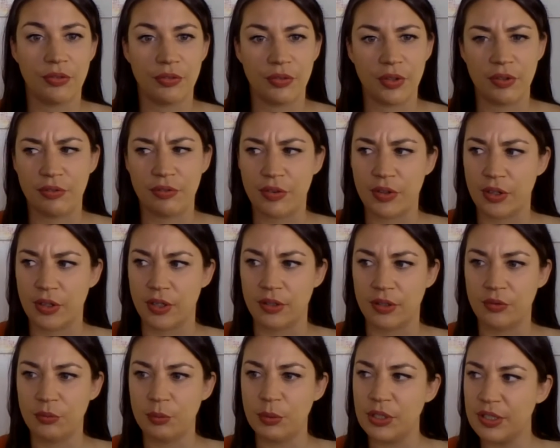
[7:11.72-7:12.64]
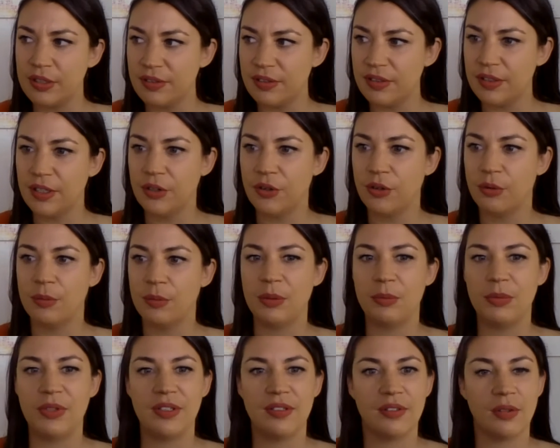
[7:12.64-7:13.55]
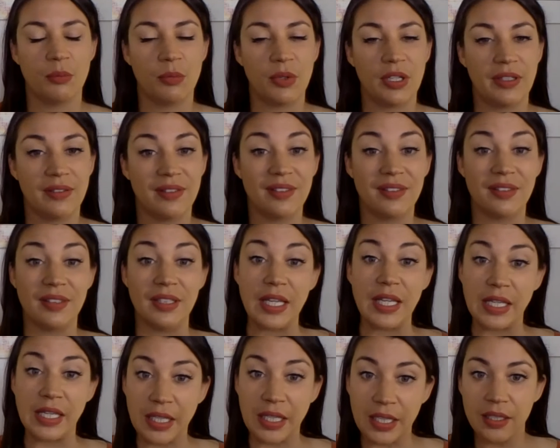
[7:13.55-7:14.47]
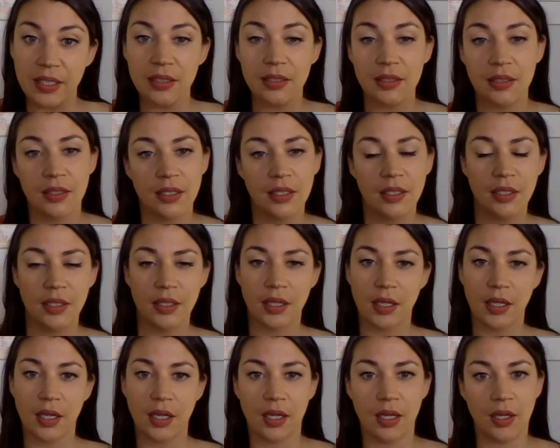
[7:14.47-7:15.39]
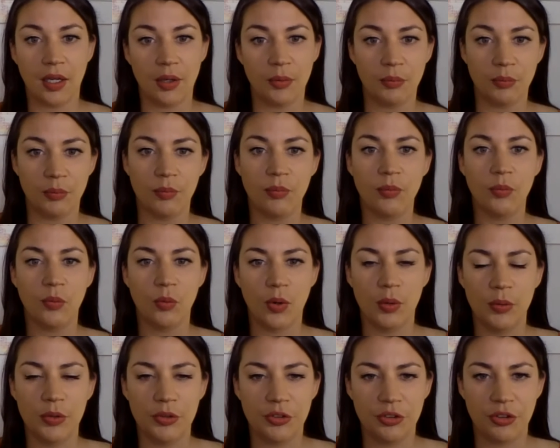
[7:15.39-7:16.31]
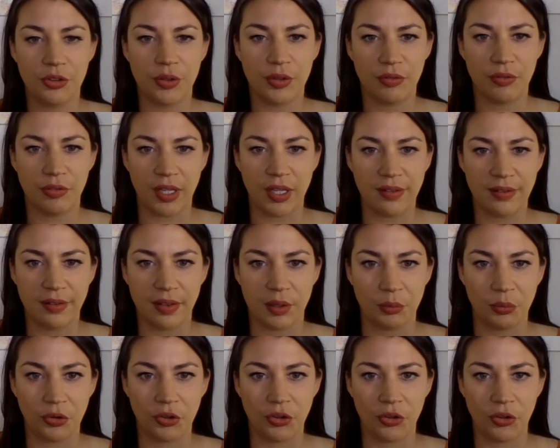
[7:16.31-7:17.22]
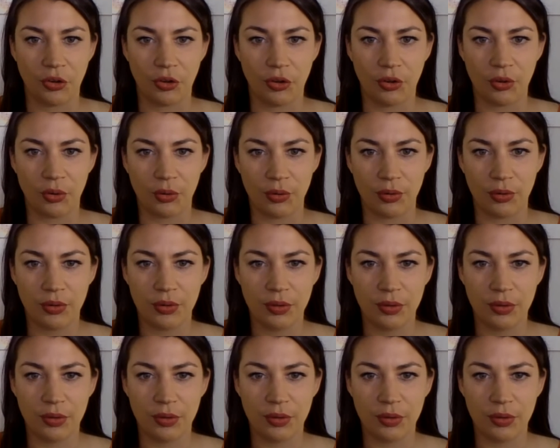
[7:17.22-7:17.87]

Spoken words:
If they're experiencing it or maybe somebody's seeing it, what would you advise them to do?